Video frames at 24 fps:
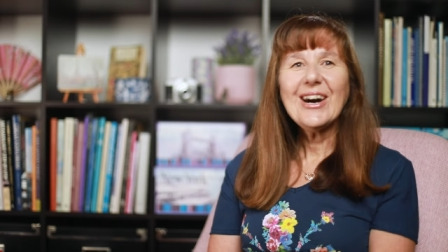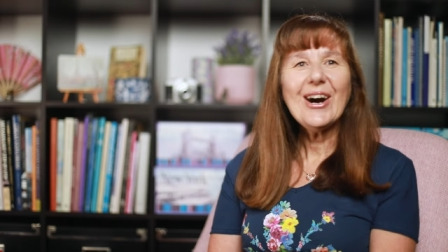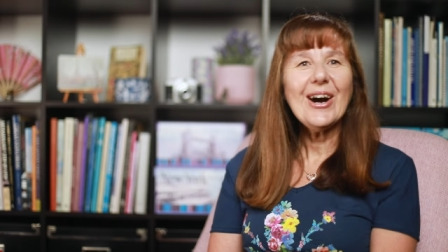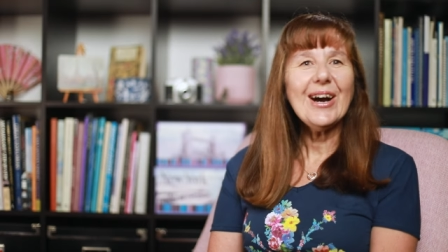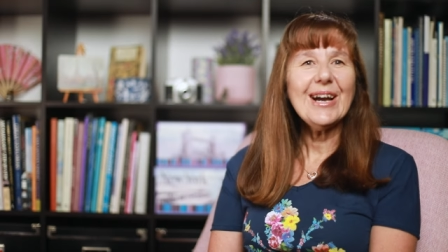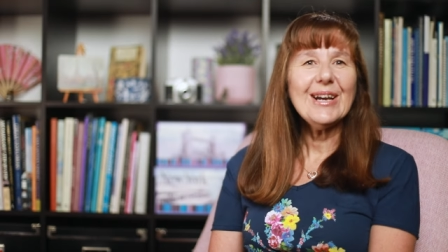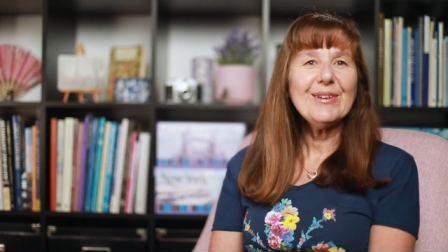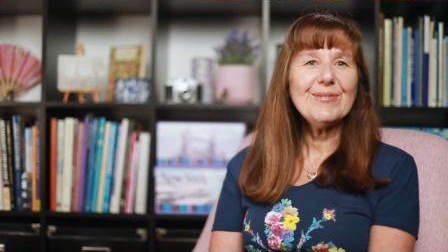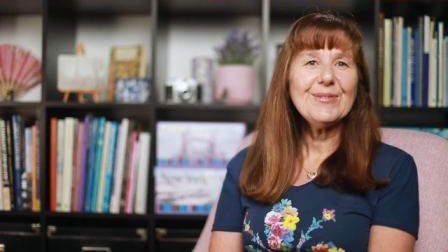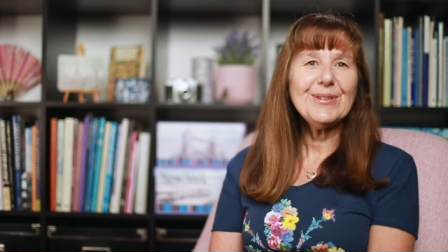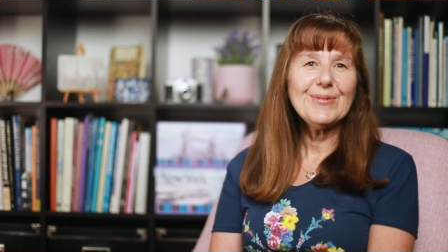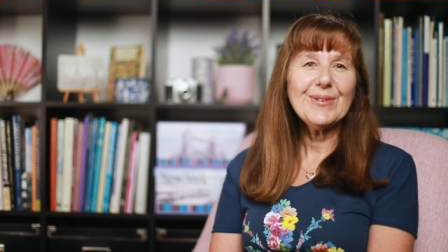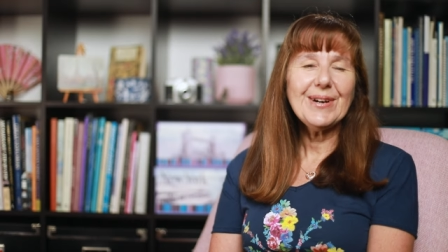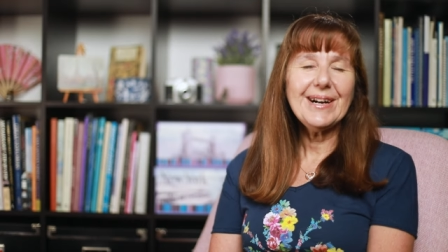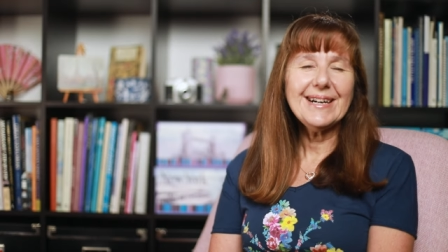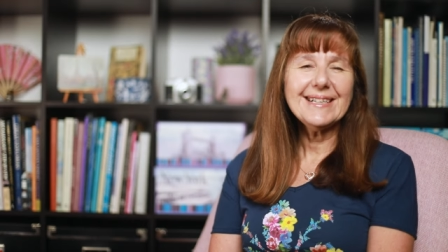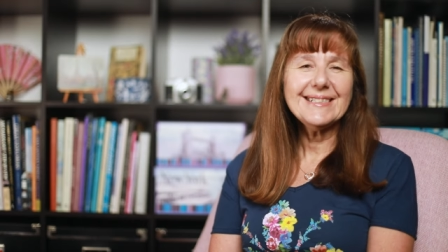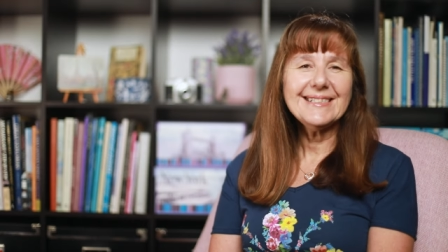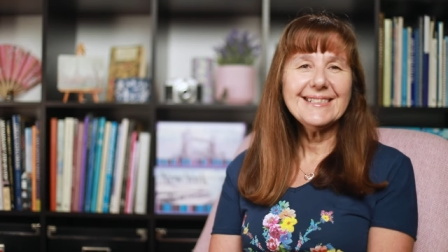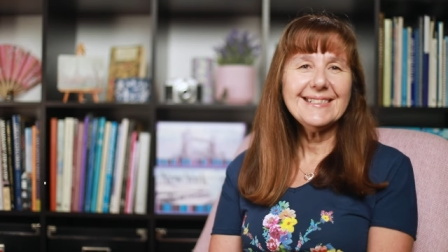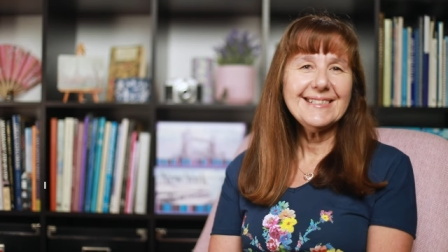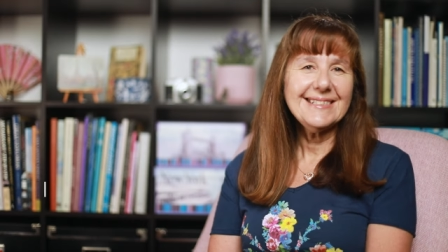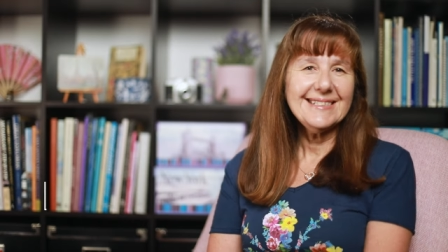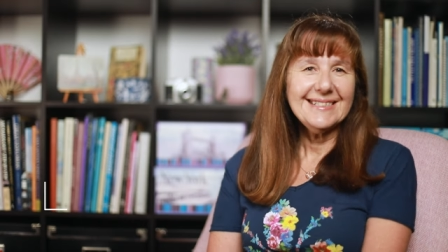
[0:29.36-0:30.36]
Hi
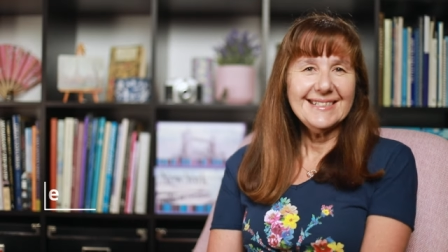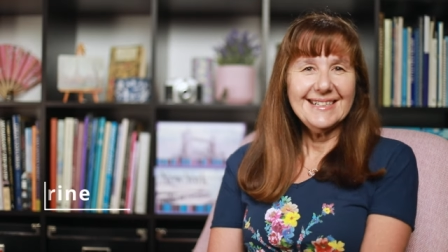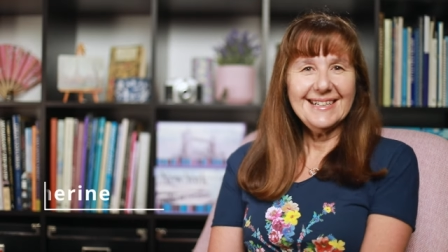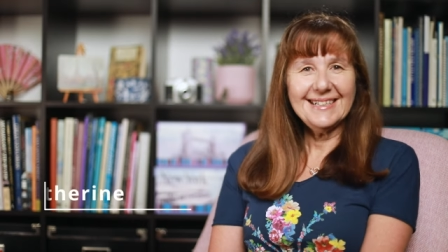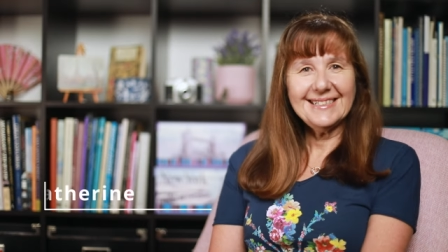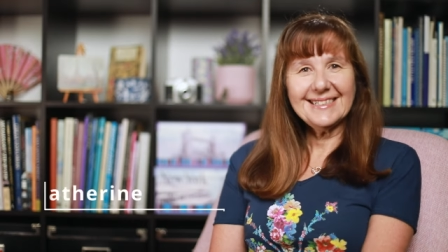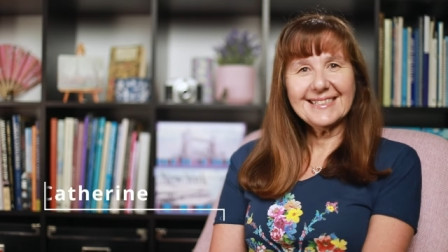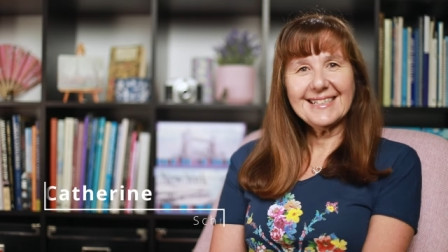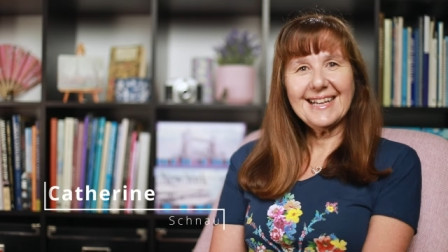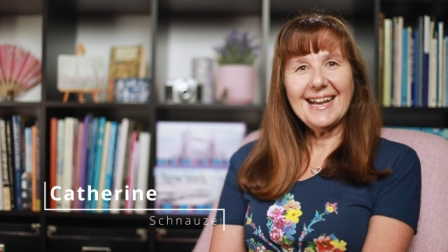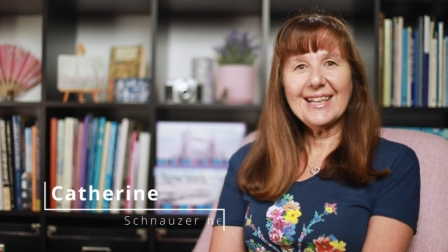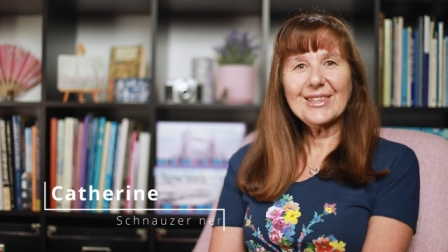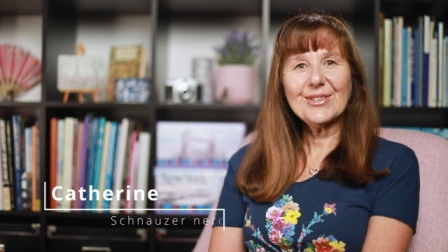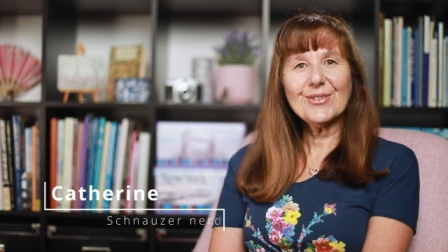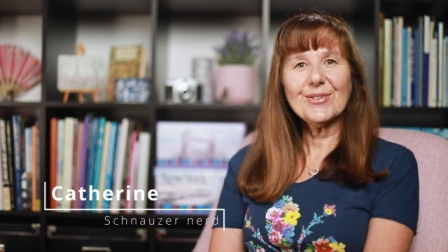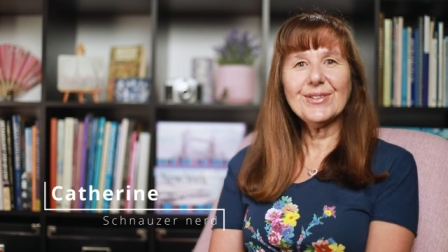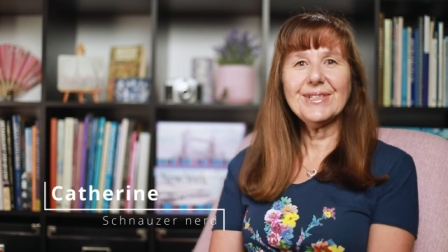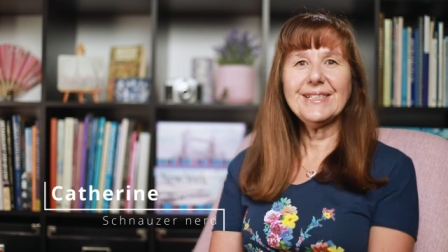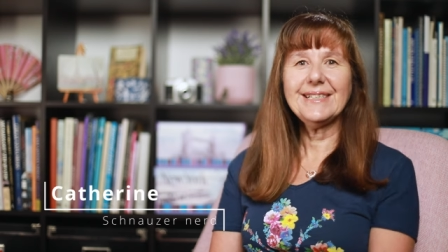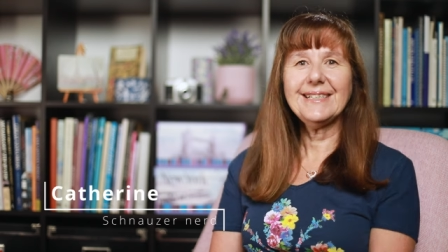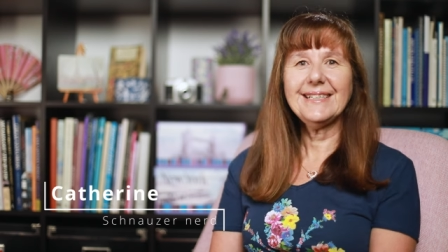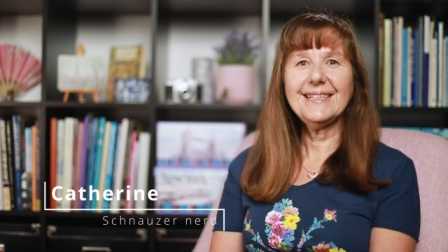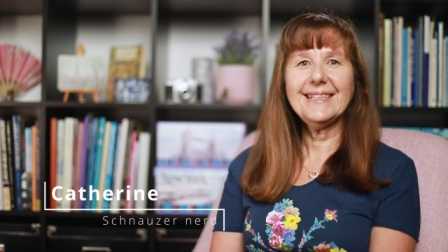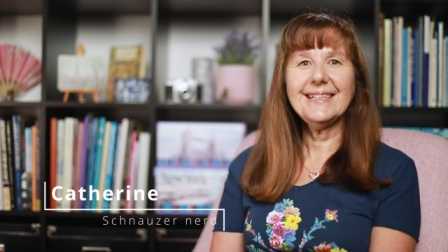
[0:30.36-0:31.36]
everyone, it's
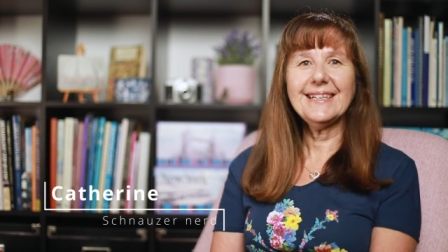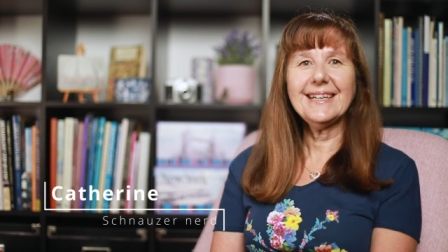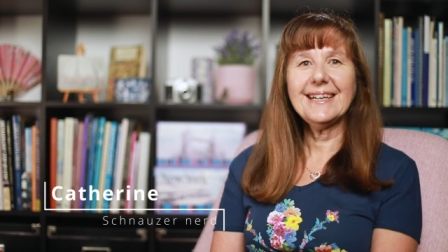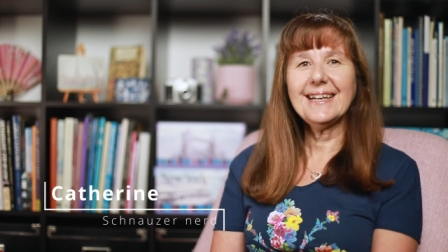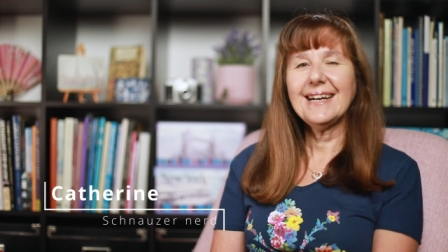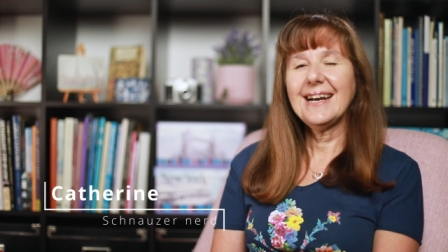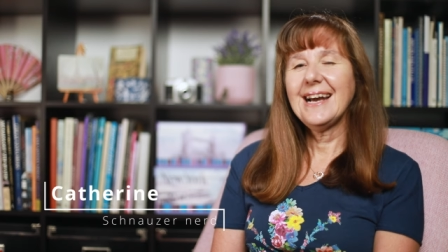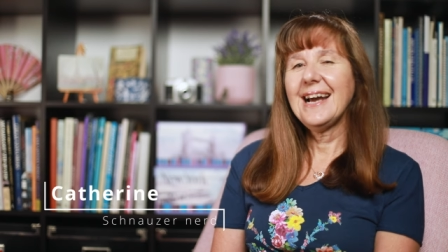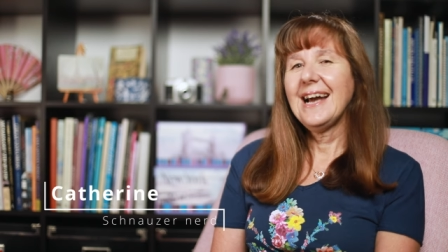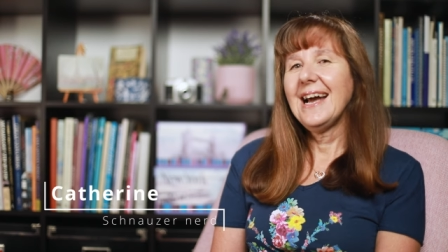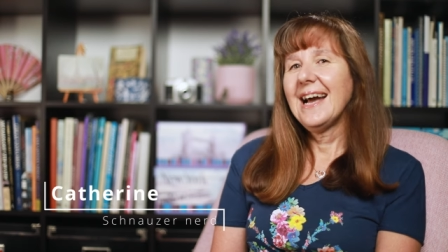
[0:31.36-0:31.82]
Catherine here.